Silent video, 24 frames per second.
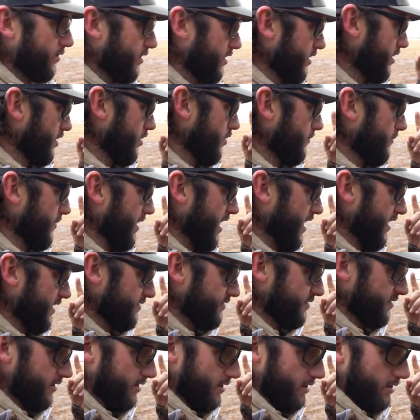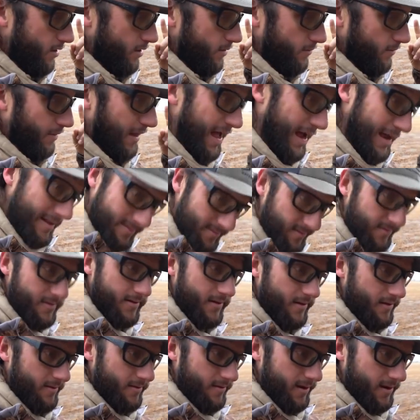We're gonna go buy some
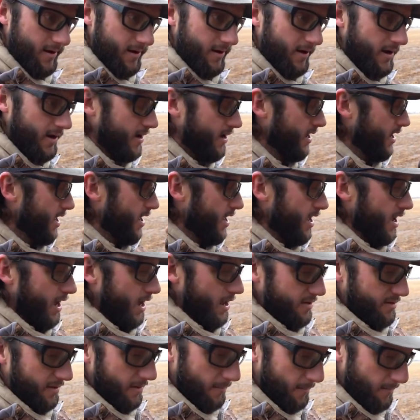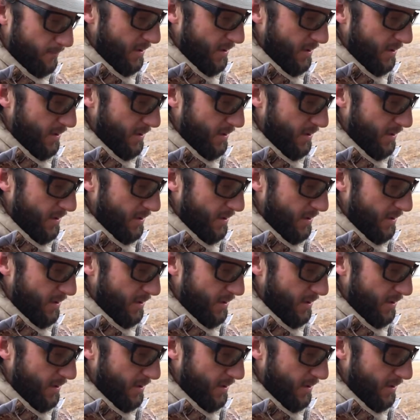licenses that I need, some